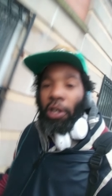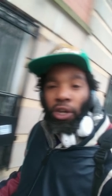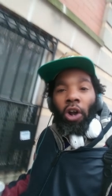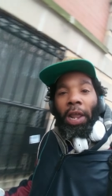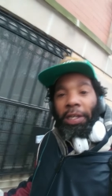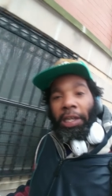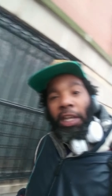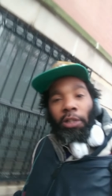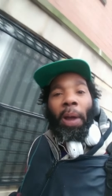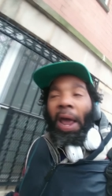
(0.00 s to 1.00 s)
You don't like to
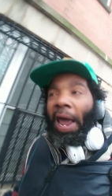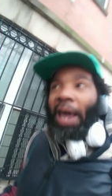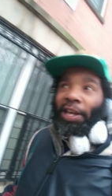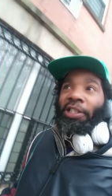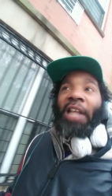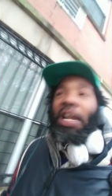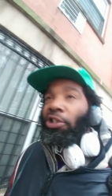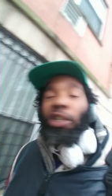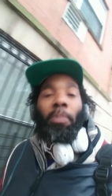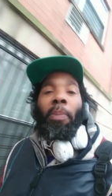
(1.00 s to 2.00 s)
kiss my ass. That's
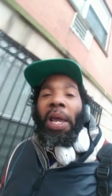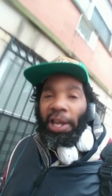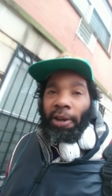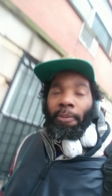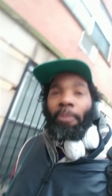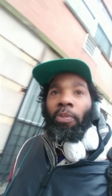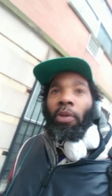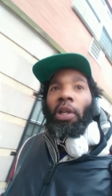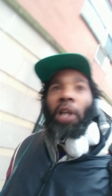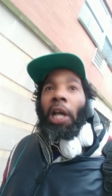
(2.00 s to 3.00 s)
just me.
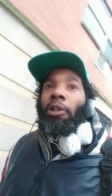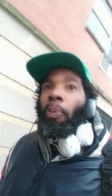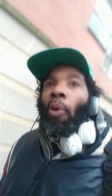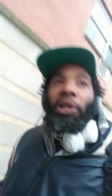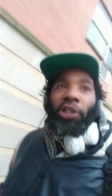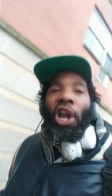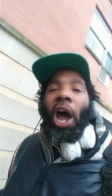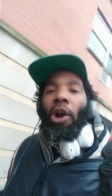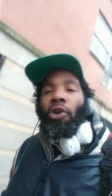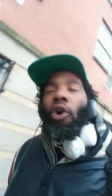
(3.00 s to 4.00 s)
That's the point. So
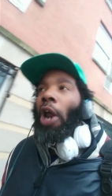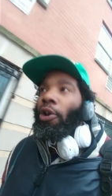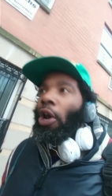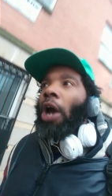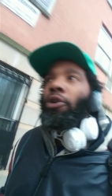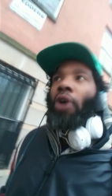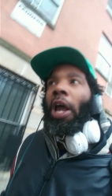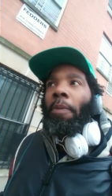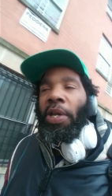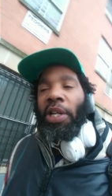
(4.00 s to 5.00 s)
y'all don't know how y'all don't know
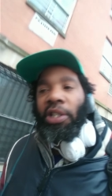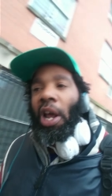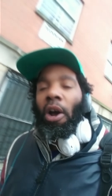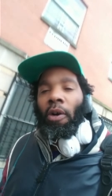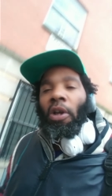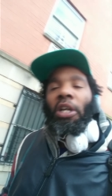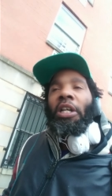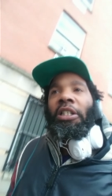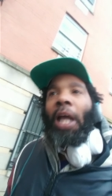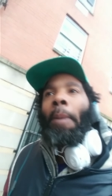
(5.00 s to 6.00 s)
how to be yourself.
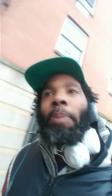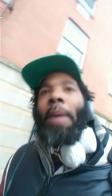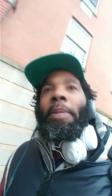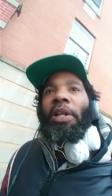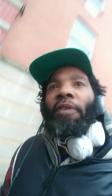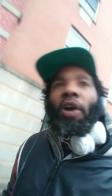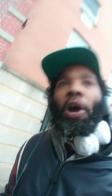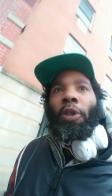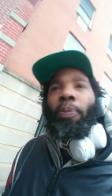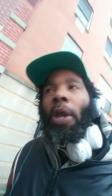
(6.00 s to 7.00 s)
Stop blaming yourself on
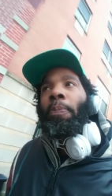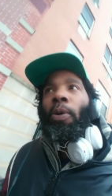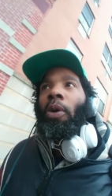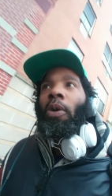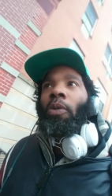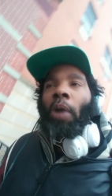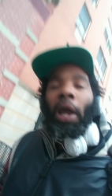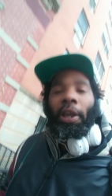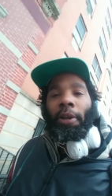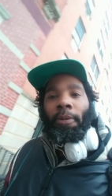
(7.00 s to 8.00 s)
other people.
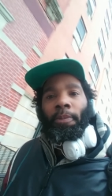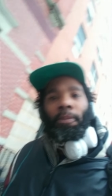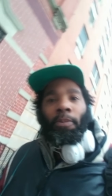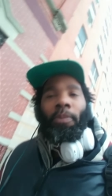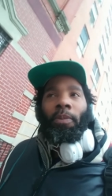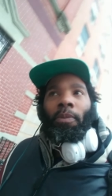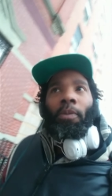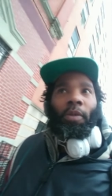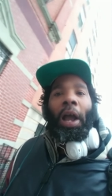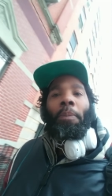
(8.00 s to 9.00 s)
Right?
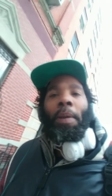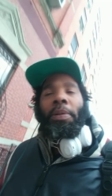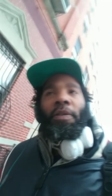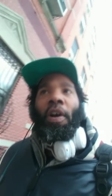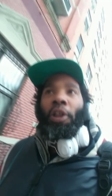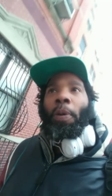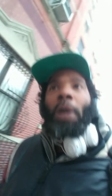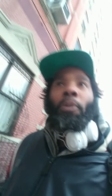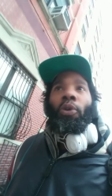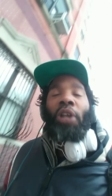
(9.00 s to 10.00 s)
Stop blaming yourself on other
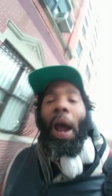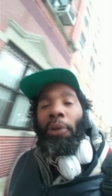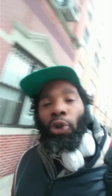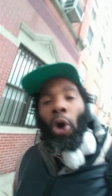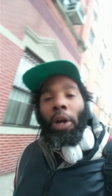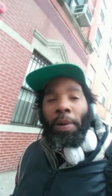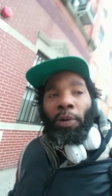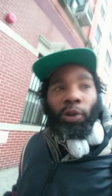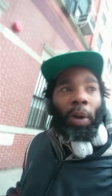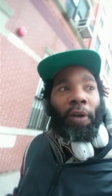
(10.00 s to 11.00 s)
people. See, I was taught to be
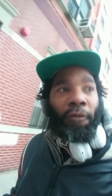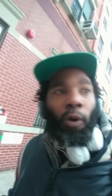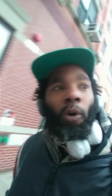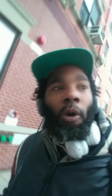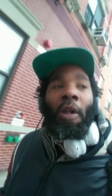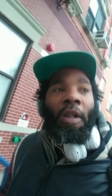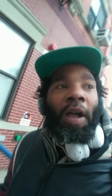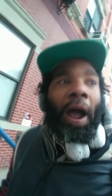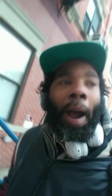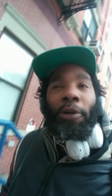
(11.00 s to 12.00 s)
respectful.
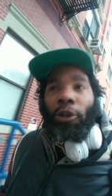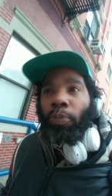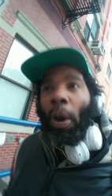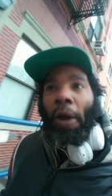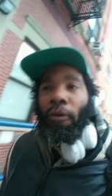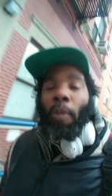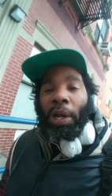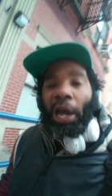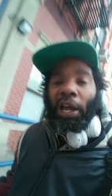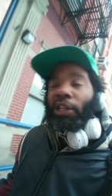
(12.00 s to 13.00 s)
I'm disrespectful
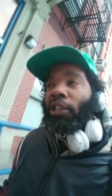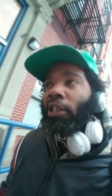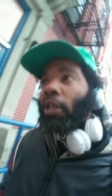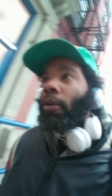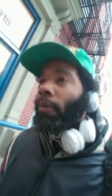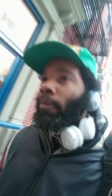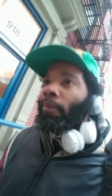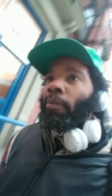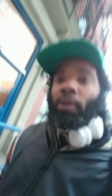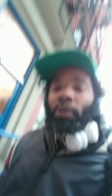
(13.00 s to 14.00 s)

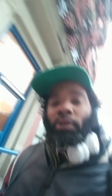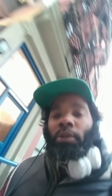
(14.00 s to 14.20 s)
because